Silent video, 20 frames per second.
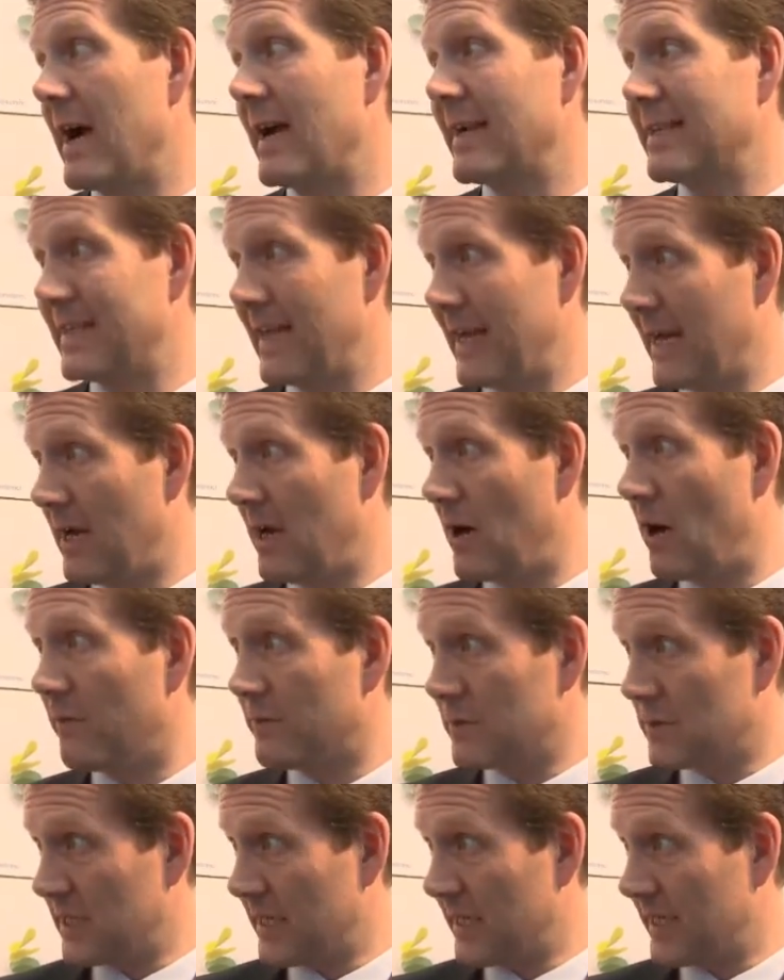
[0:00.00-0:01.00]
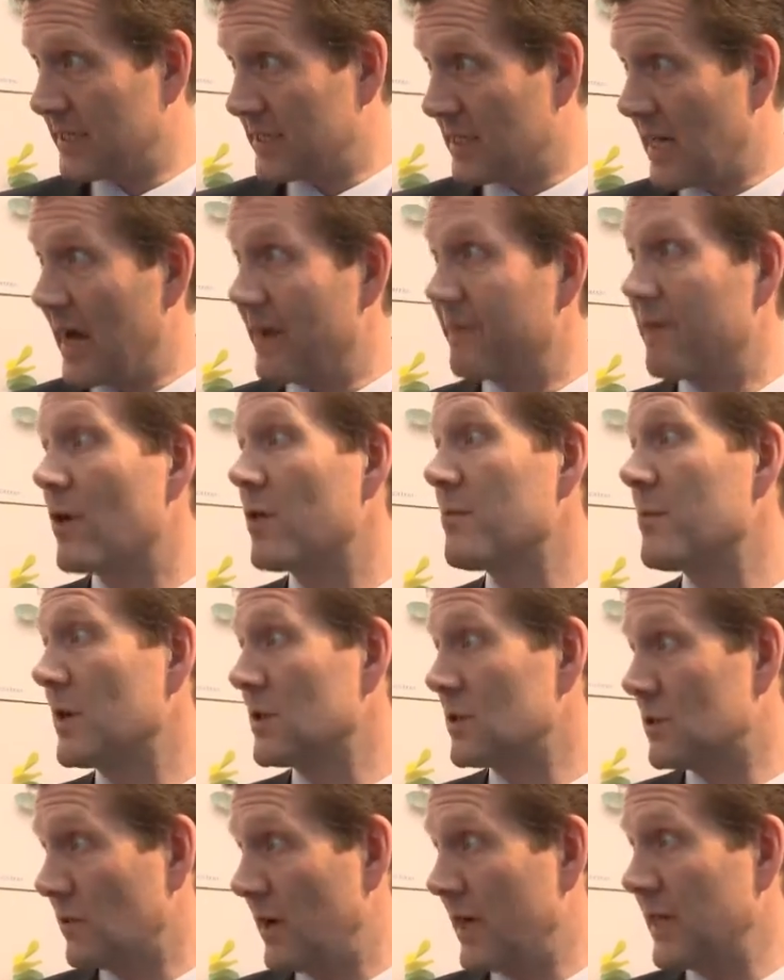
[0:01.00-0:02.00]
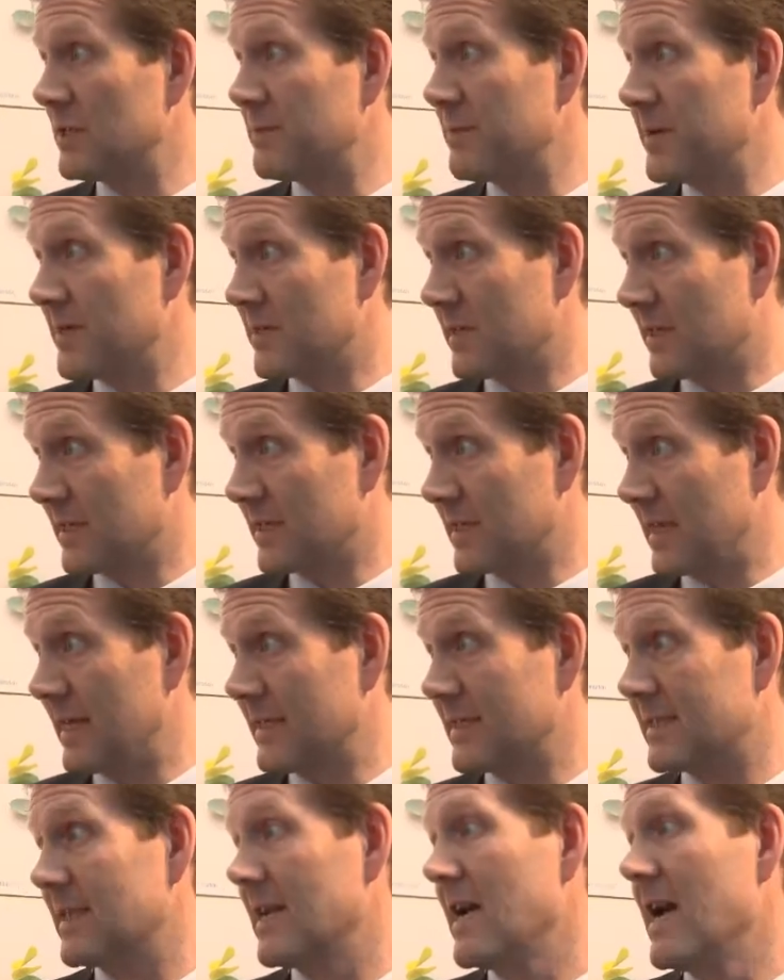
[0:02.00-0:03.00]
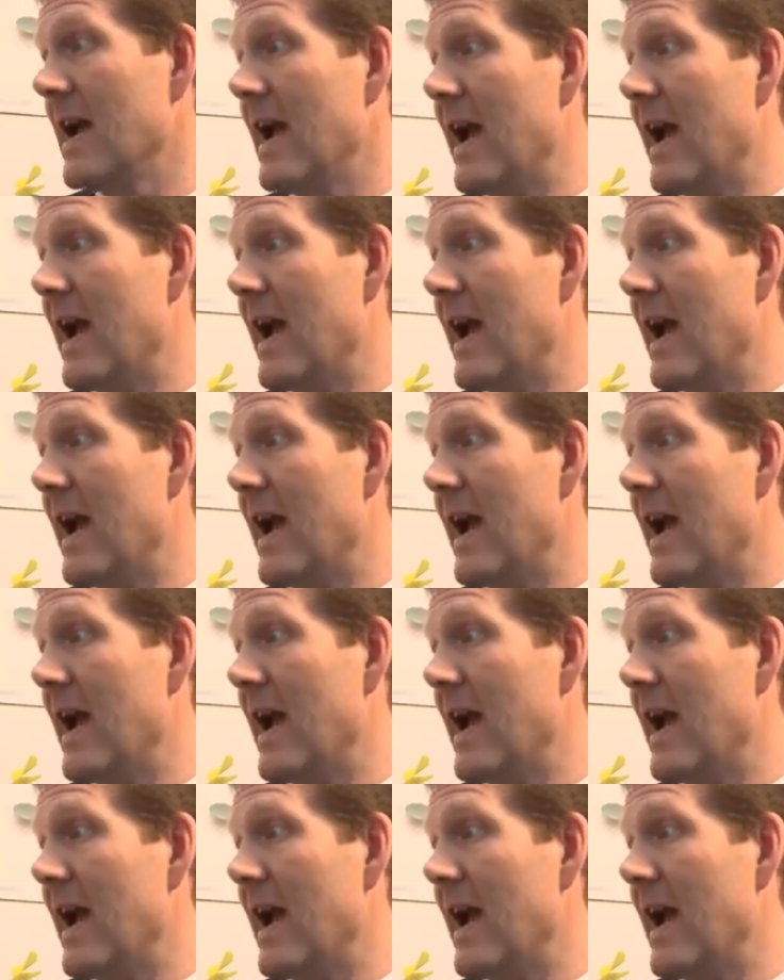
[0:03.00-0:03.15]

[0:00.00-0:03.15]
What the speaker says: Obviously, it's tied very much to HP's success,